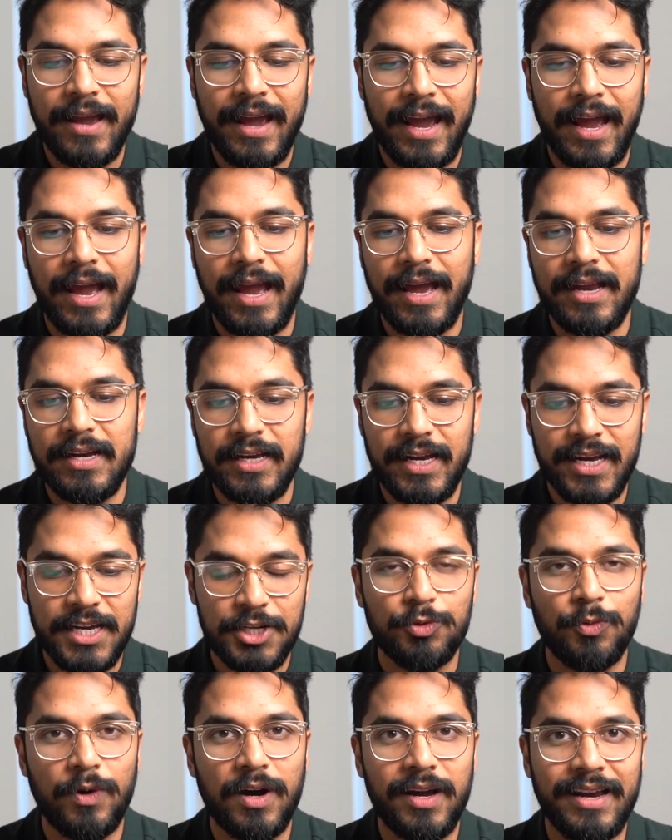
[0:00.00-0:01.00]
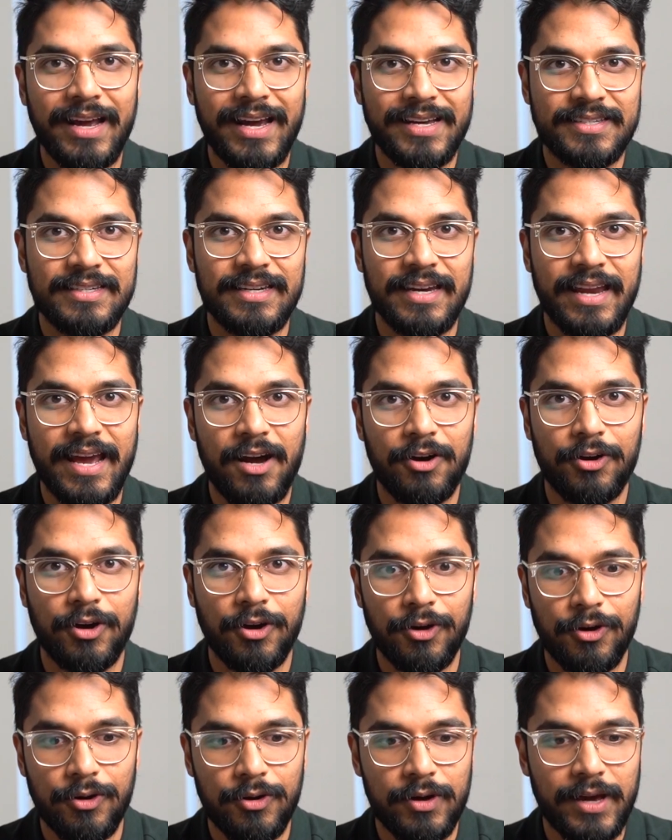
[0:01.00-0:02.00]
and each one has to now
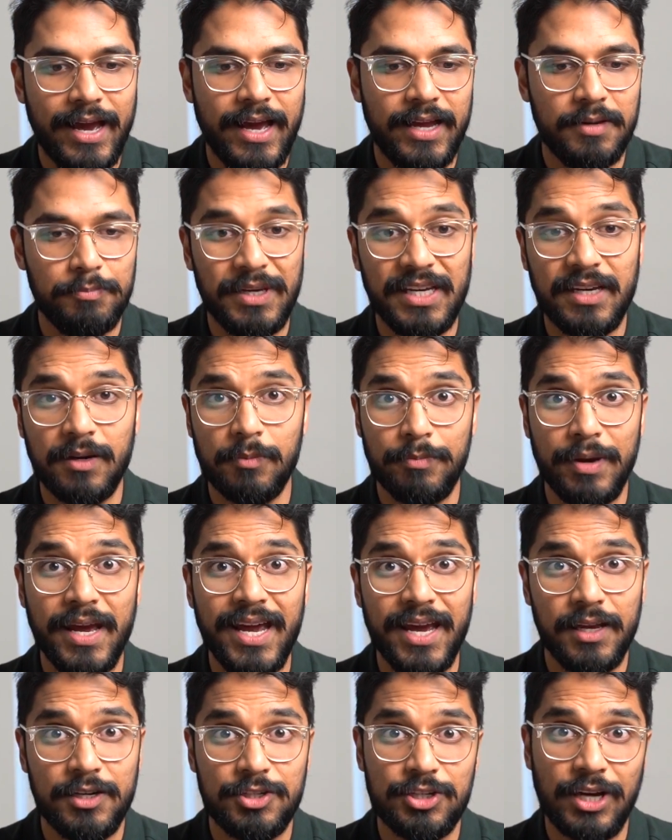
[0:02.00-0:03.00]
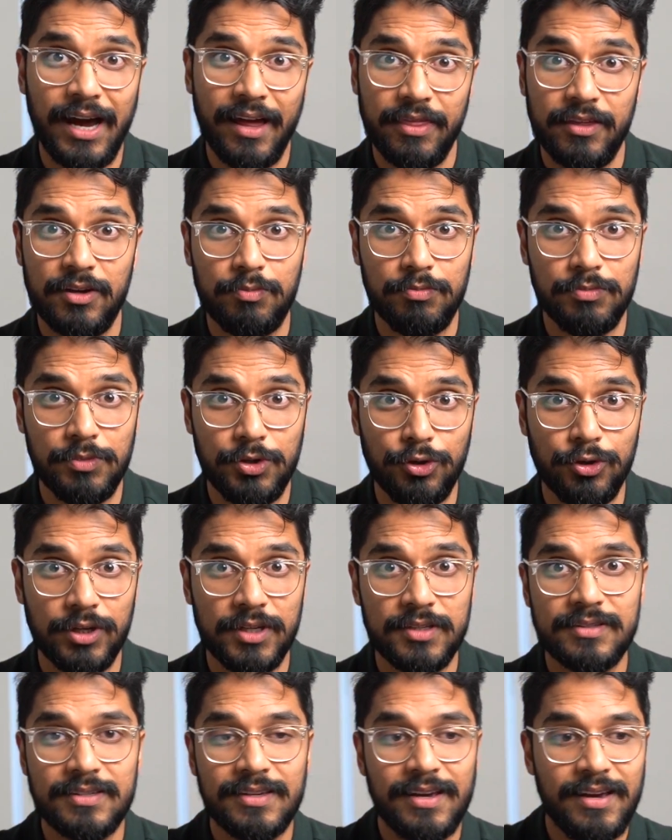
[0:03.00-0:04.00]
go and be compared to other
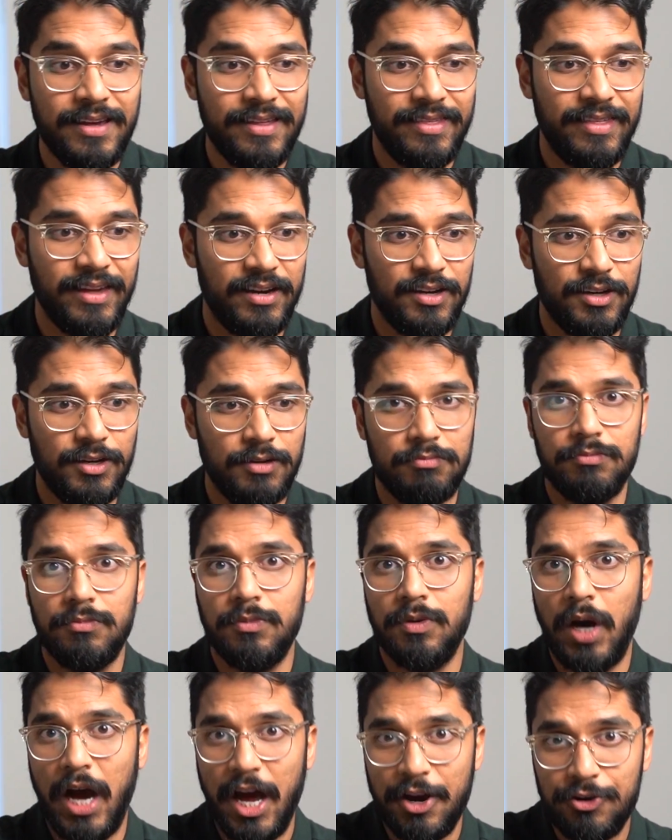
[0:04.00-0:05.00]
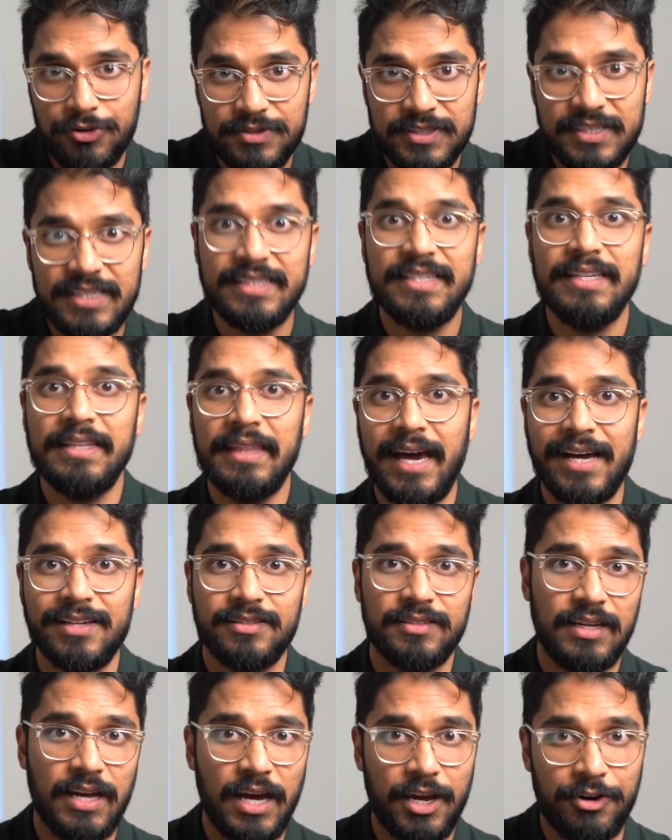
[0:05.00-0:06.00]
units that are
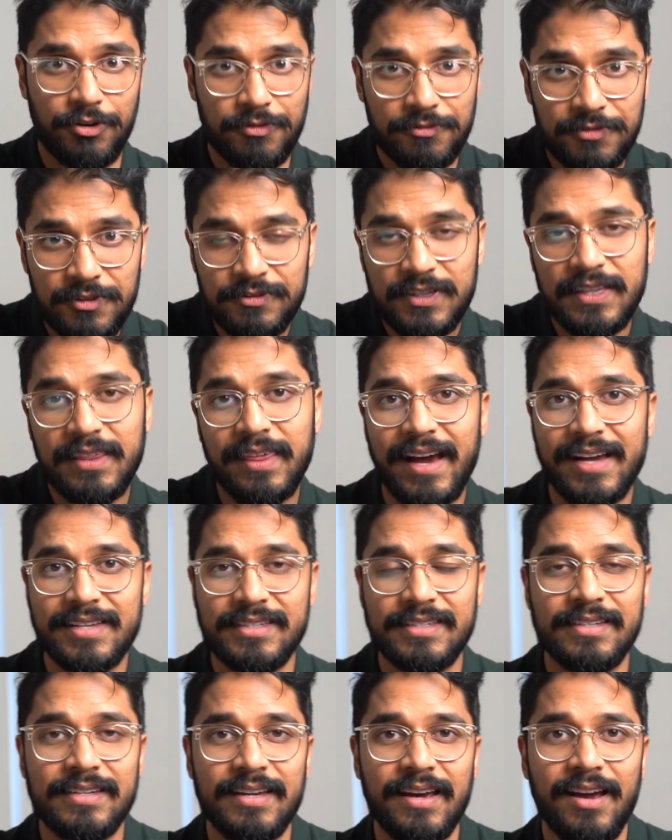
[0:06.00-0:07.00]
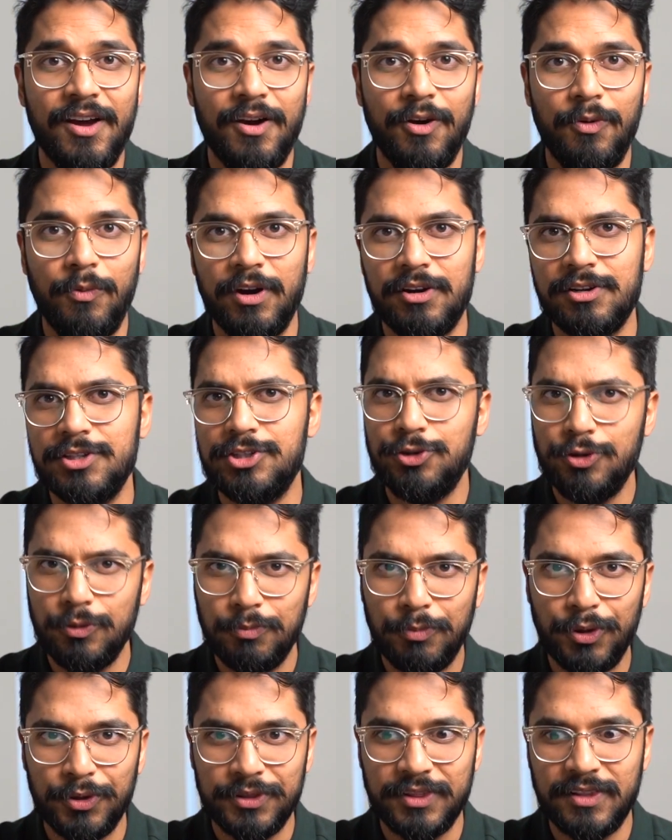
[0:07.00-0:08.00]
160,000, 150,000, whereas you
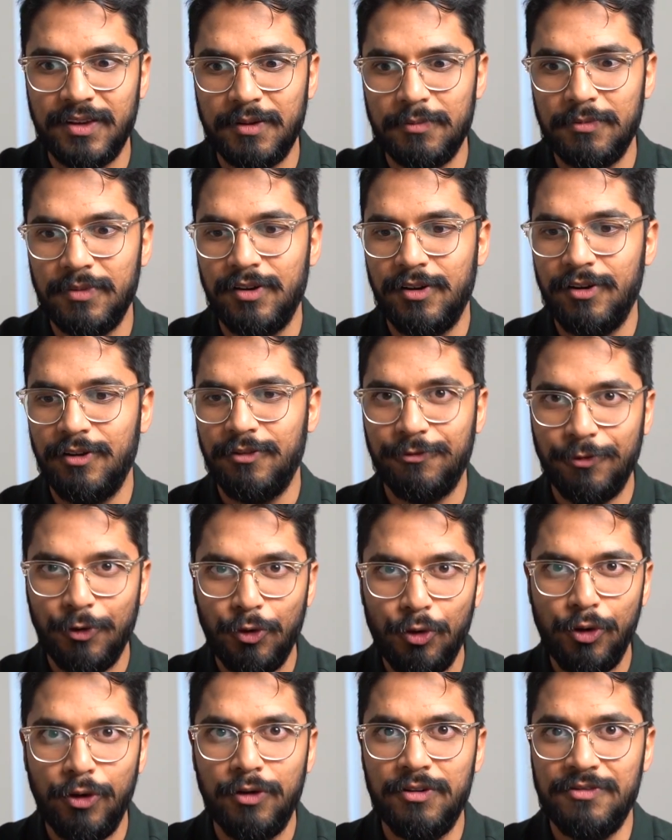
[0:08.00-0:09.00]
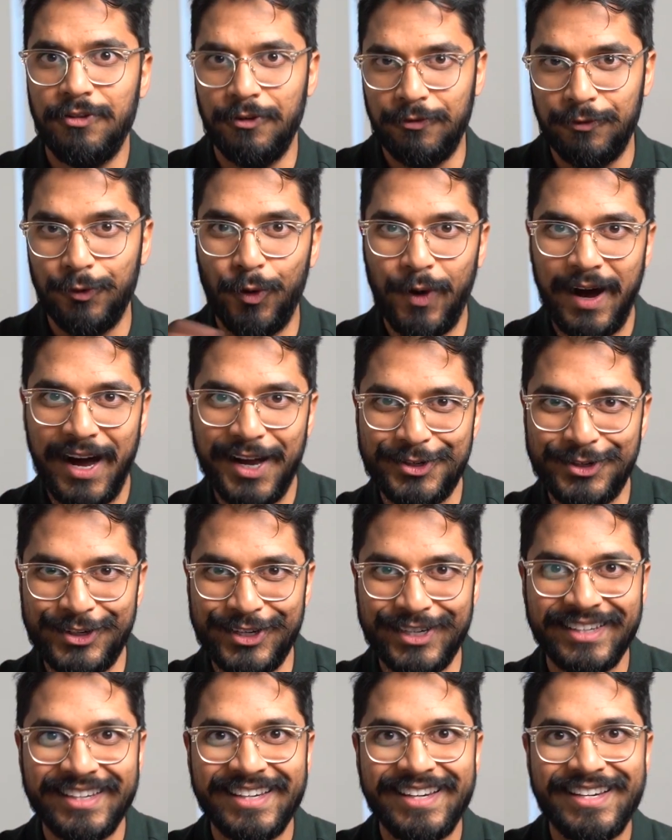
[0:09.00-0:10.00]
bought them 4 for
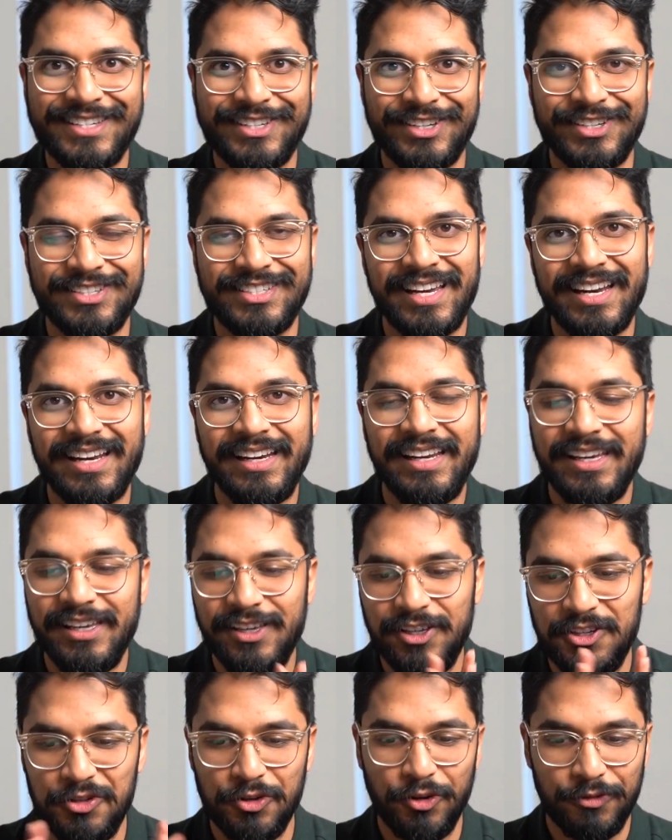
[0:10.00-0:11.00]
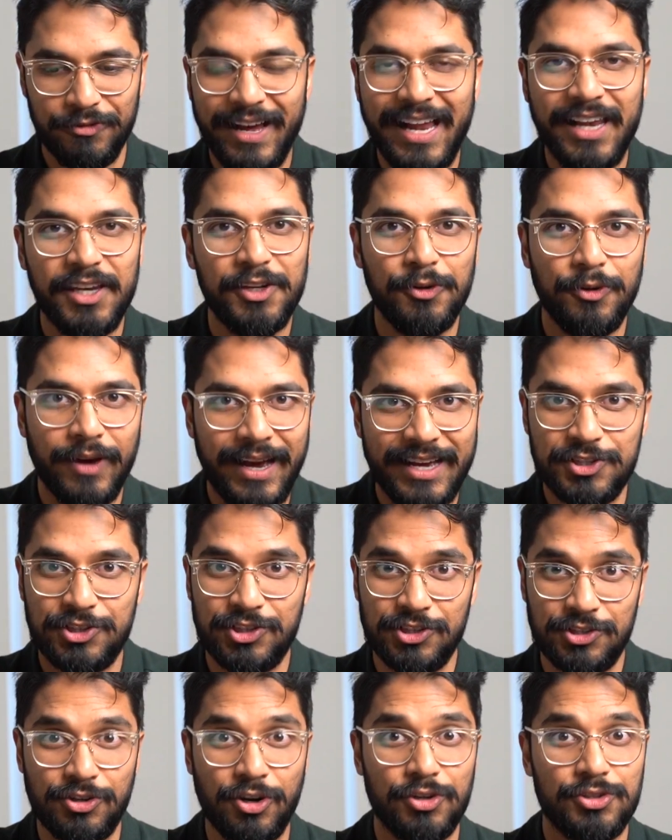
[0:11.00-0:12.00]
400. So suddenly your value has
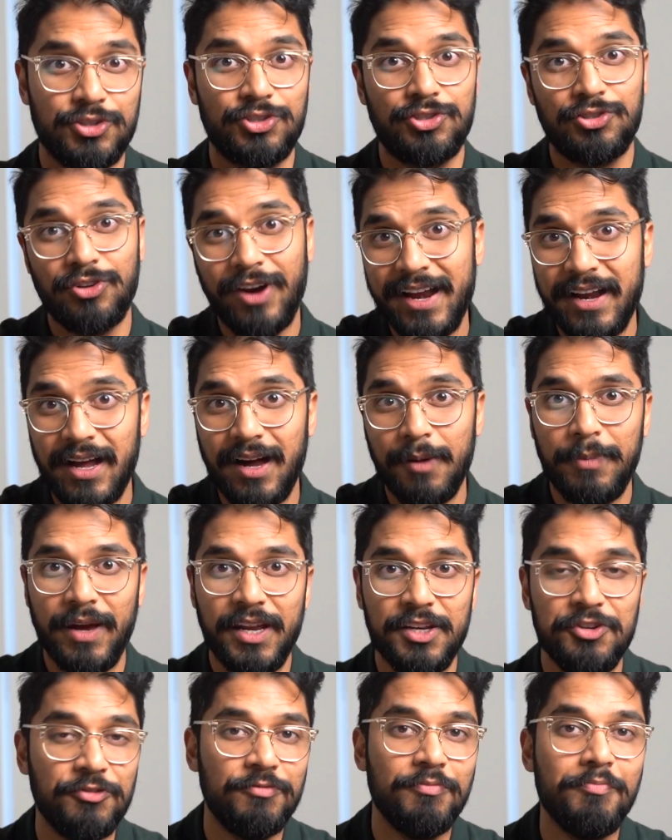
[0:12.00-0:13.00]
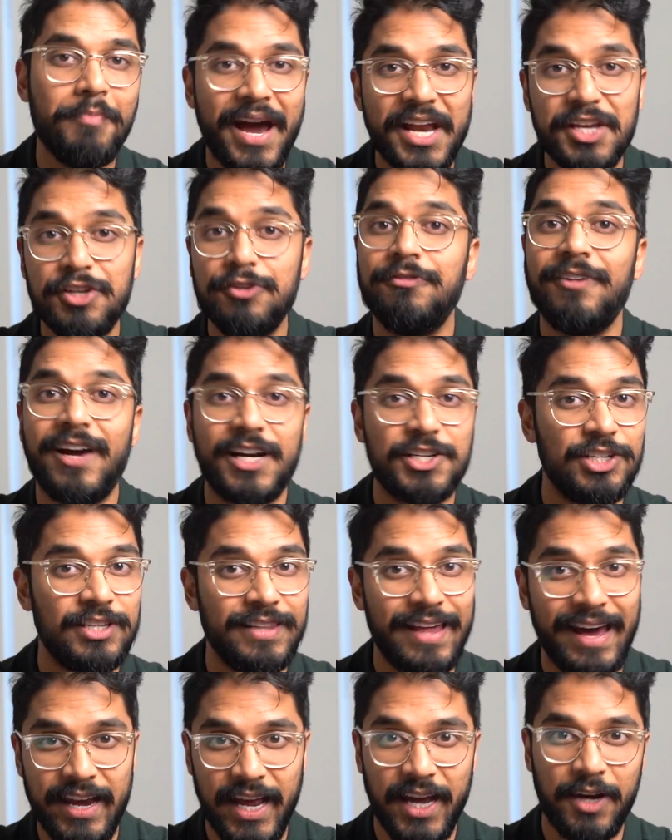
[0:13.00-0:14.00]
just gone straight up and you've manufactured
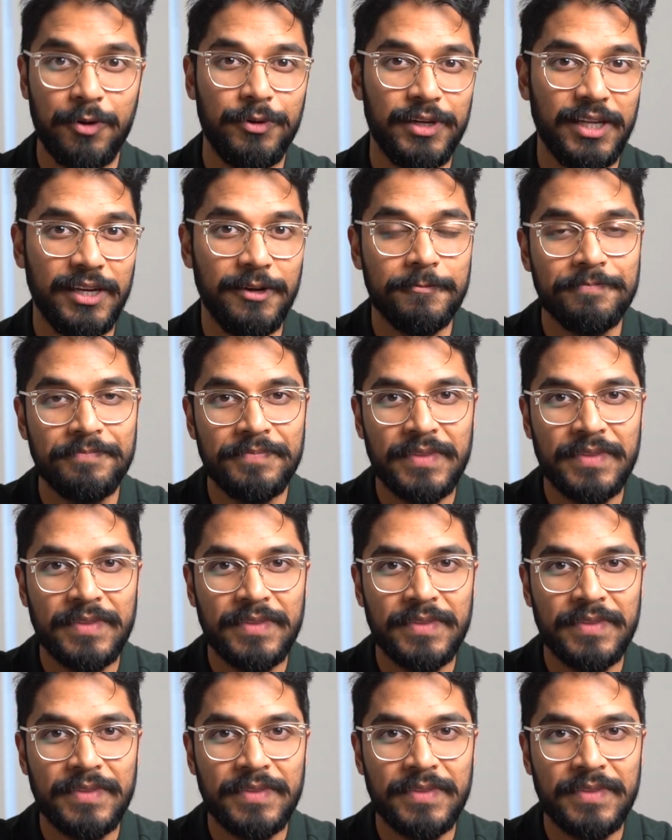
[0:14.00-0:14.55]
that equity.